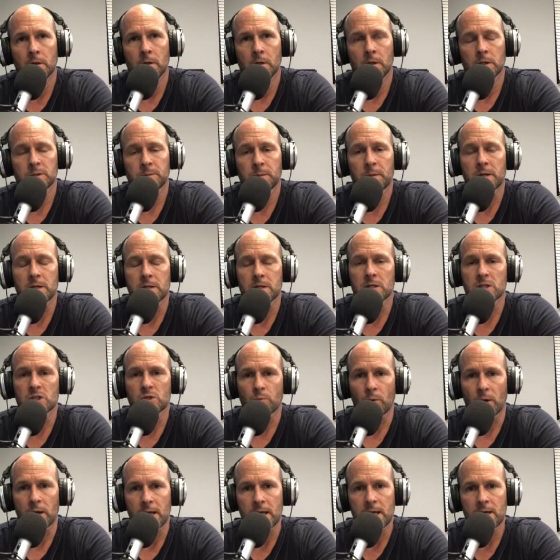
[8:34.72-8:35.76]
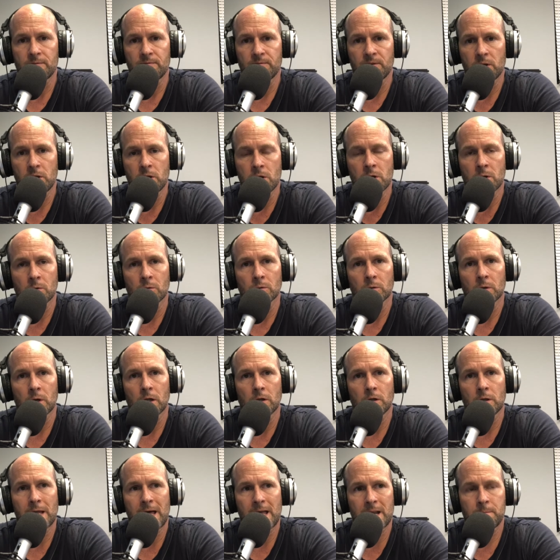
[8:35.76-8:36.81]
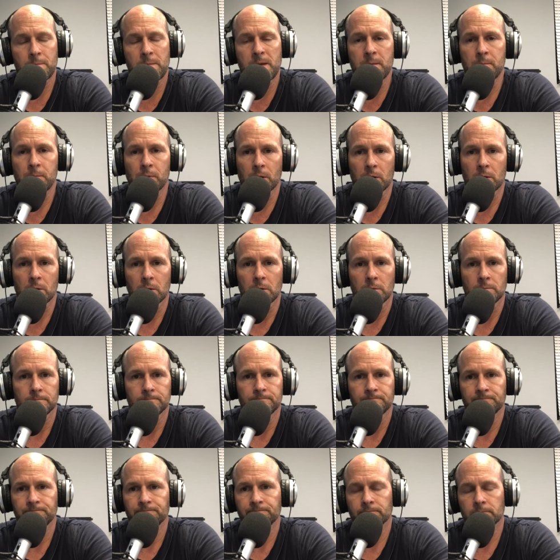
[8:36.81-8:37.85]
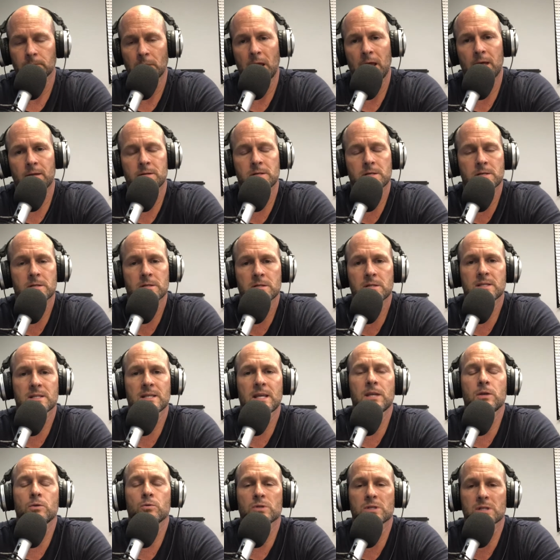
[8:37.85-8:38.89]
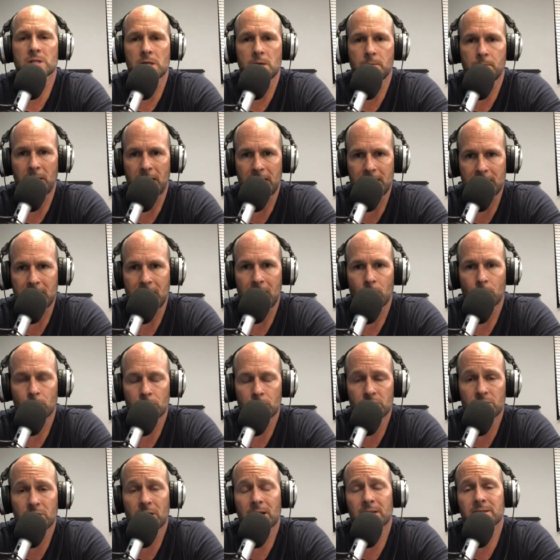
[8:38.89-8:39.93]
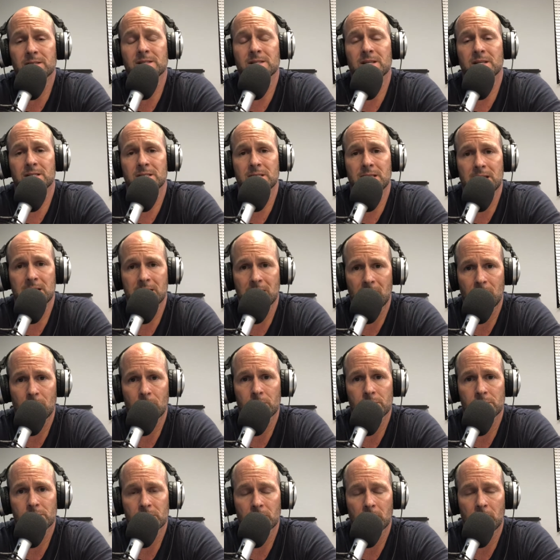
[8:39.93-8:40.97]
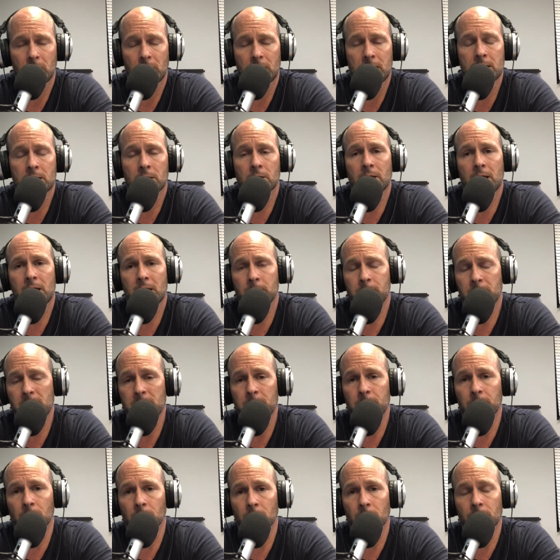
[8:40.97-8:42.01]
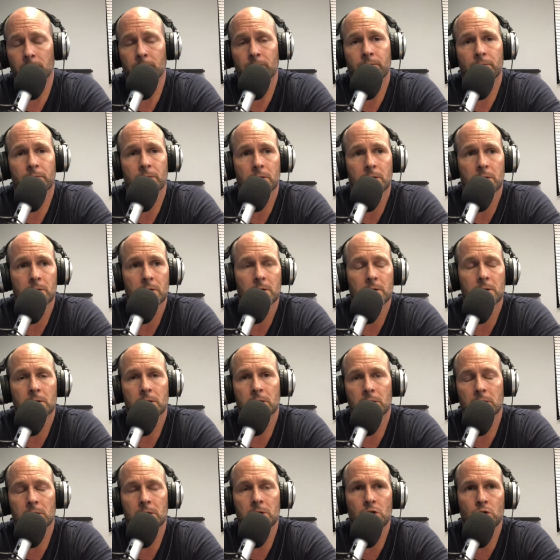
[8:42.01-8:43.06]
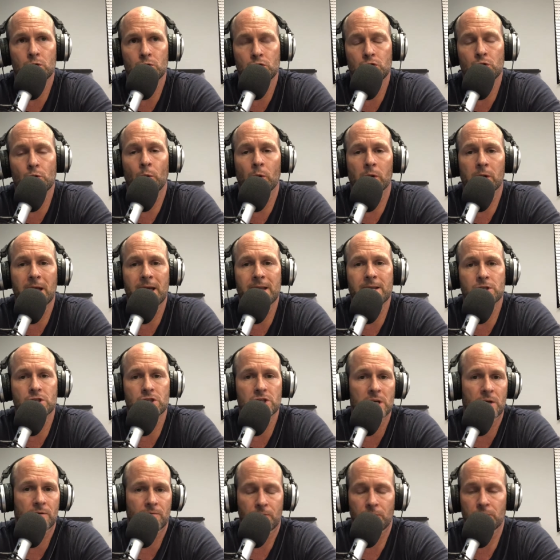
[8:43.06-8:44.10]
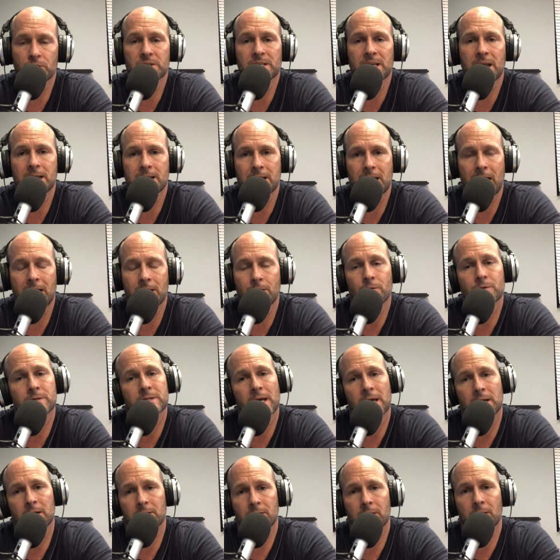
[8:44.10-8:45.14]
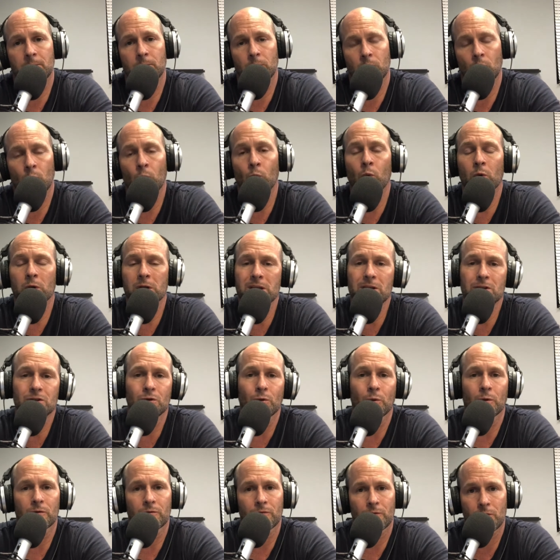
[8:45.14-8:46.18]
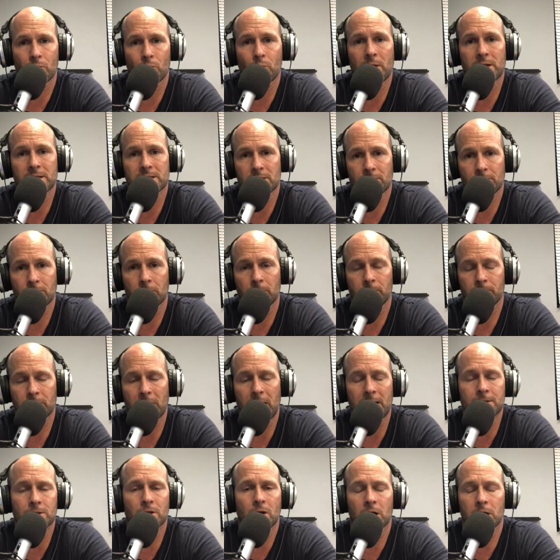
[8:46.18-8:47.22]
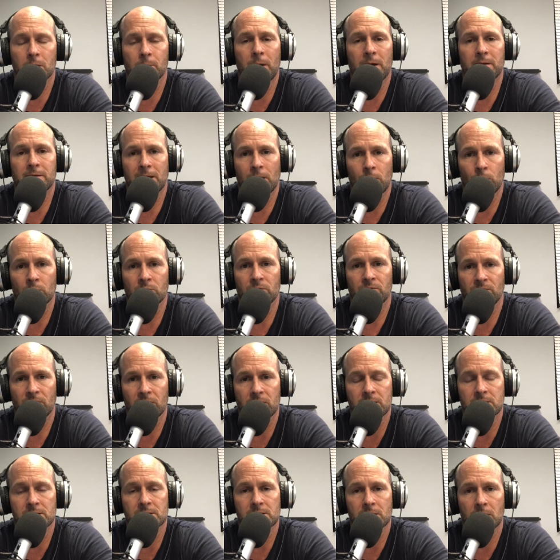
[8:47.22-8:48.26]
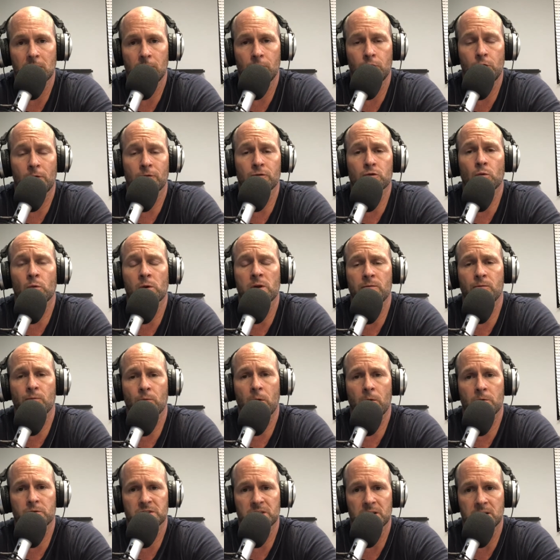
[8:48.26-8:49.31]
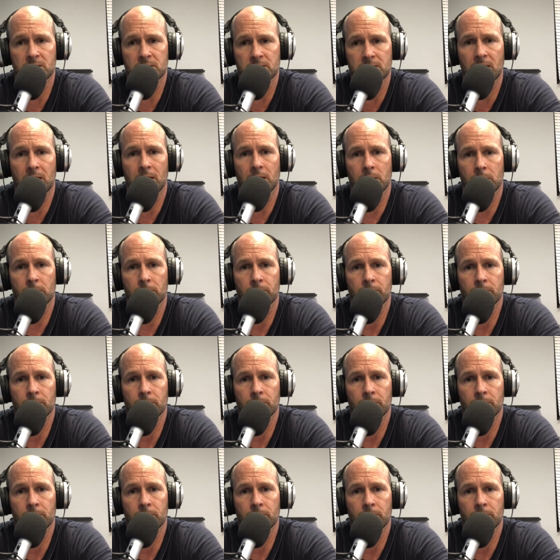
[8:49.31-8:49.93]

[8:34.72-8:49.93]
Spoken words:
let's put it this way. If, a lot of people, say you sleep 8 hours, you got 16 hours. And a lot of people, you do a lot of shit for, say, 9 or 10 of them. What are you doing for the rest of them? I talk about that with fitness. If you have 24 hours in a day,